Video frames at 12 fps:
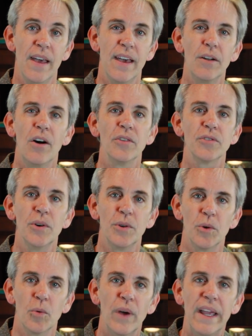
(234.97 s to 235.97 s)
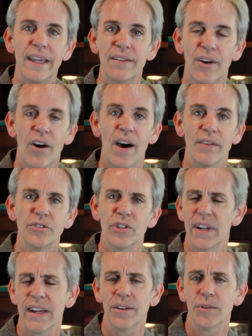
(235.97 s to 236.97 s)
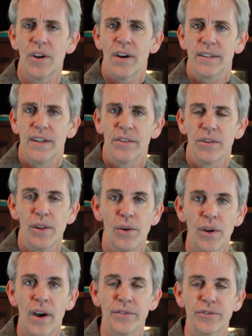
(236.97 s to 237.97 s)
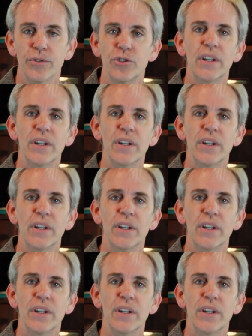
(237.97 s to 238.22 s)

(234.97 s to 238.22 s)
And also to wave off, should I go talk to other loan officers?